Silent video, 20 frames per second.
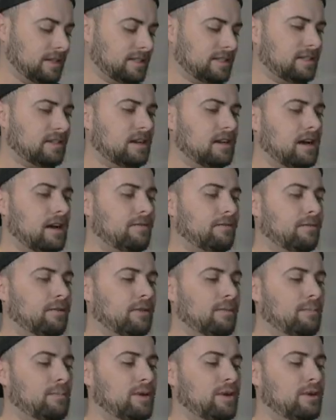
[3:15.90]
start off with the
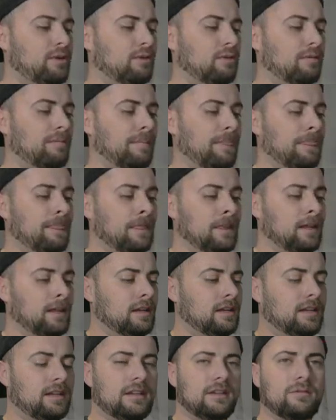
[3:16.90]
Mew.
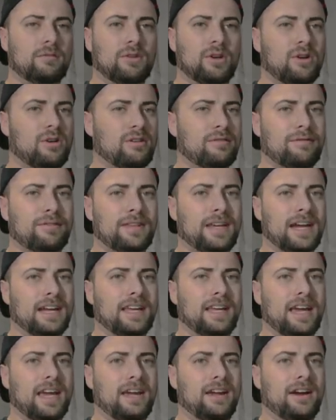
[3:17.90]
We're going for that
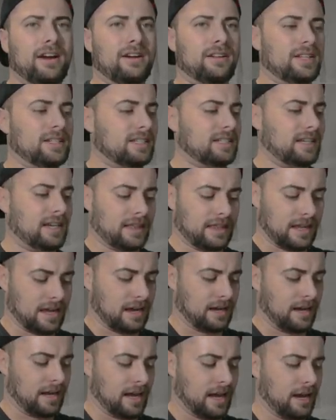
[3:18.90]
Gengar. Let's get
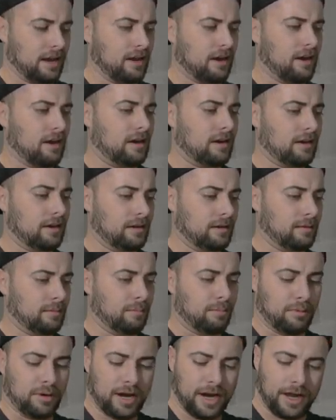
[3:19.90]
that Gengar
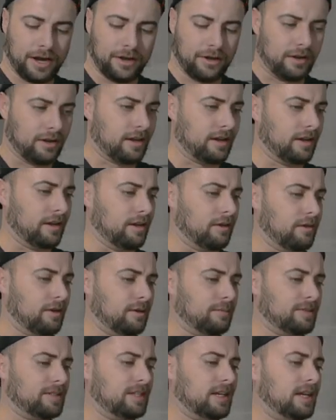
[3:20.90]
bread. You know what I'm
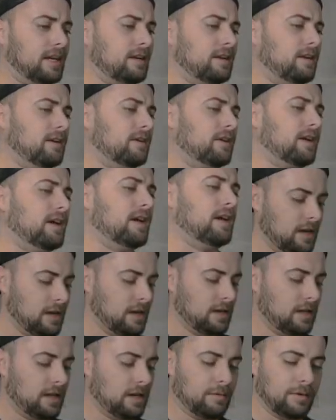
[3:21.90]
saying? Okay,
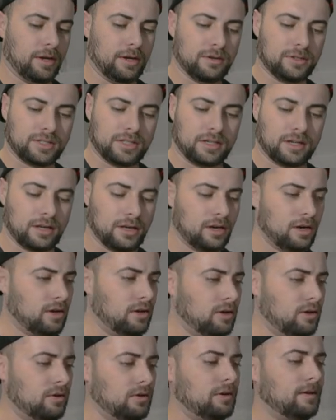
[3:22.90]
there we goes the code.